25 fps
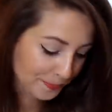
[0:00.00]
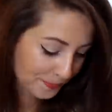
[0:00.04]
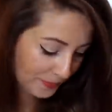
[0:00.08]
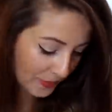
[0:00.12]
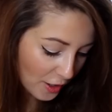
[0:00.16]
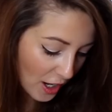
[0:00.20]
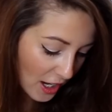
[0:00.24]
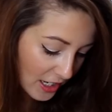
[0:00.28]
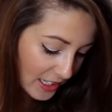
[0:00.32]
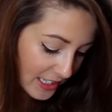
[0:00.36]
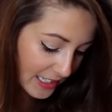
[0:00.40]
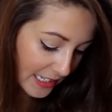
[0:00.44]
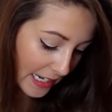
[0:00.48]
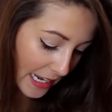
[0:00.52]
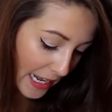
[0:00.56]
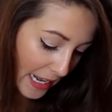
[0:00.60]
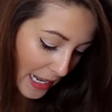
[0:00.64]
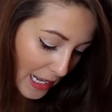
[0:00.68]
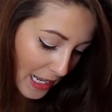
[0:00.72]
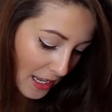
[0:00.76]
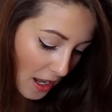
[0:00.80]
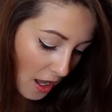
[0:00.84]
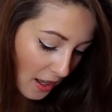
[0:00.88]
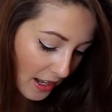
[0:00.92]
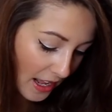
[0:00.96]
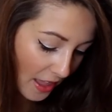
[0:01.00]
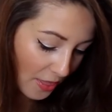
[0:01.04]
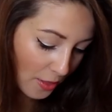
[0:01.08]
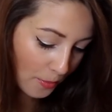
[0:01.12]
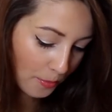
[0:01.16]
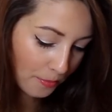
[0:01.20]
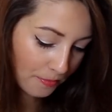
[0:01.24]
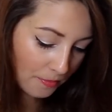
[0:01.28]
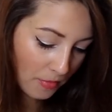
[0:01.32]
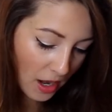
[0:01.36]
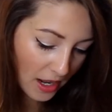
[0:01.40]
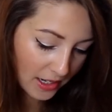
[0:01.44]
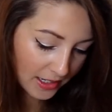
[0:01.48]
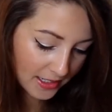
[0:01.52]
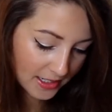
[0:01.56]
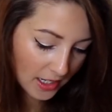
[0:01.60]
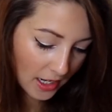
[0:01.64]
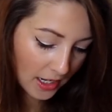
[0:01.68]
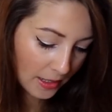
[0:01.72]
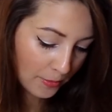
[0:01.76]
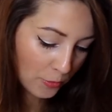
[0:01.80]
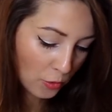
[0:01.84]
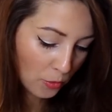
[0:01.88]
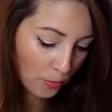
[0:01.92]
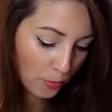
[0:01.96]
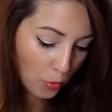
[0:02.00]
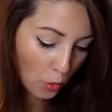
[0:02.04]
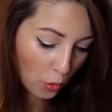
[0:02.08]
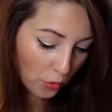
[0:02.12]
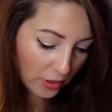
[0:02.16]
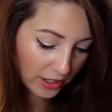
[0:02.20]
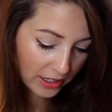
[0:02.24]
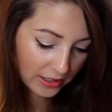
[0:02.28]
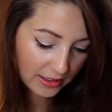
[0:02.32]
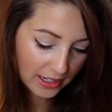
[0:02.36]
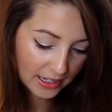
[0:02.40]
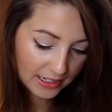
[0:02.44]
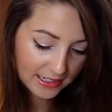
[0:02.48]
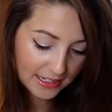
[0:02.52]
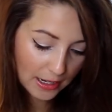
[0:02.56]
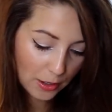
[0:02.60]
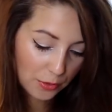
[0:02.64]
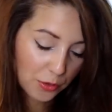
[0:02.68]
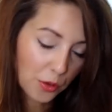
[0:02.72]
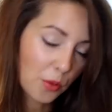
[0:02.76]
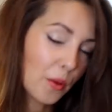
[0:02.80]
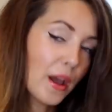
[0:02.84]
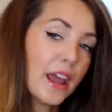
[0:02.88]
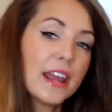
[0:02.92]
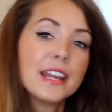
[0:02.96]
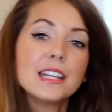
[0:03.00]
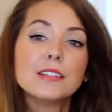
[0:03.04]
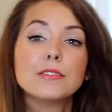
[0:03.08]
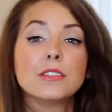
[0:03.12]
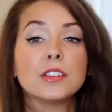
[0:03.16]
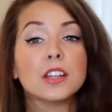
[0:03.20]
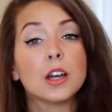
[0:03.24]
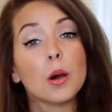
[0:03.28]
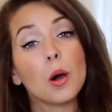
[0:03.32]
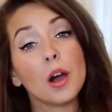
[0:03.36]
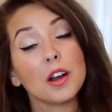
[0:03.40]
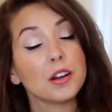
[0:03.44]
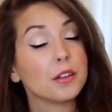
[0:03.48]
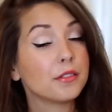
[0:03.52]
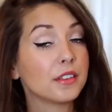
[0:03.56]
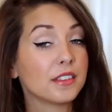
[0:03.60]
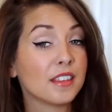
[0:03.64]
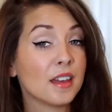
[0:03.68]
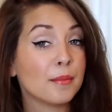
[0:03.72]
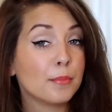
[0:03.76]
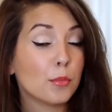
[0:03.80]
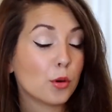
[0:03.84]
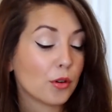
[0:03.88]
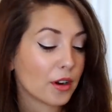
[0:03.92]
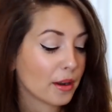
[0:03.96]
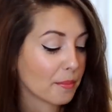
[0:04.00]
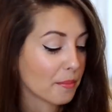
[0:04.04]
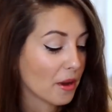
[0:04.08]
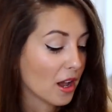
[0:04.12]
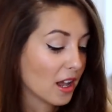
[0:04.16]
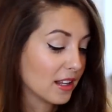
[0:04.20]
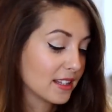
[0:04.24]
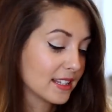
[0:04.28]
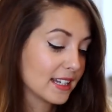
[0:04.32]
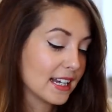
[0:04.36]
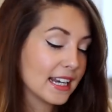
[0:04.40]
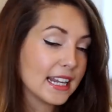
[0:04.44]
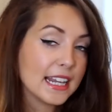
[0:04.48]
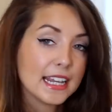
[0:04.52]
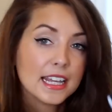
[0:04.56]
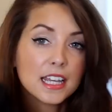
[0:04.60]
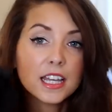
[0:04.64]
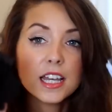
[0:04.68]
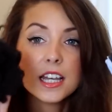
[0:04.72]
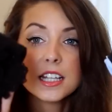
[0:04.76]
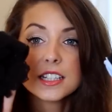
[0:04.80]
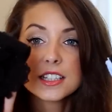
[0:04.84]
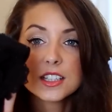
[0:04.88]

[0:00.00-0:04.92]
Firstly, I'll get the like slightly more boring things out the way, even though I don't think they're boring personally.